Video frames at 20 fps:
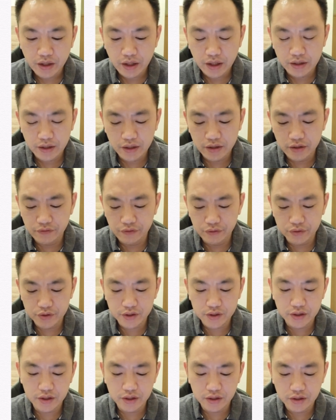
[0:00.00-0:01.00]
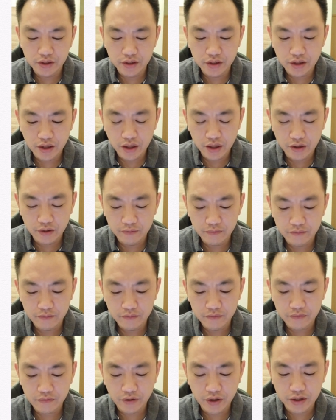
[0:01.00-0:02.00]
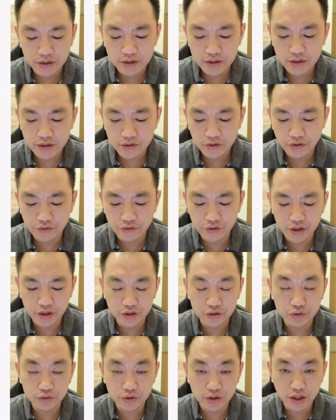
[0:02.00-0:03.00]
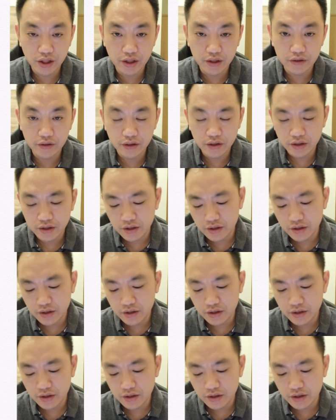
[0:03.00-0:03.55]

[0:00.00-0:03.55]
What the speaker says: And then if you see from 3 to 10,